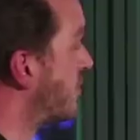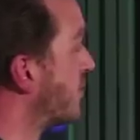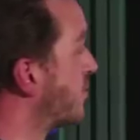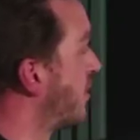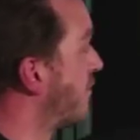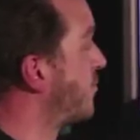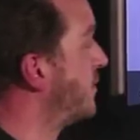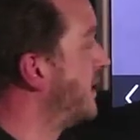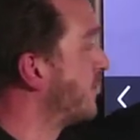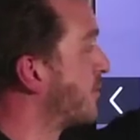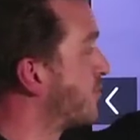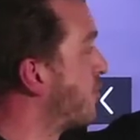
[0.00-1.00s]
of other stuff
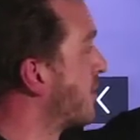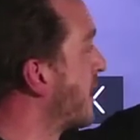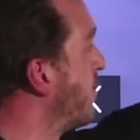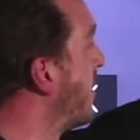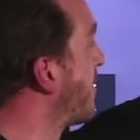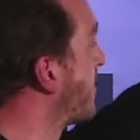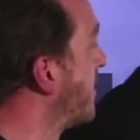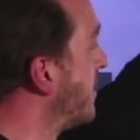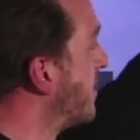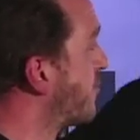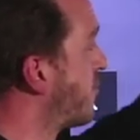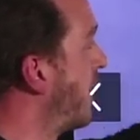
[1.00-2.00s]
we're struggling with:
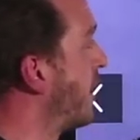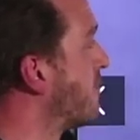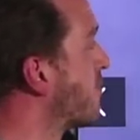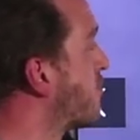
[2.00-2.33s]
training,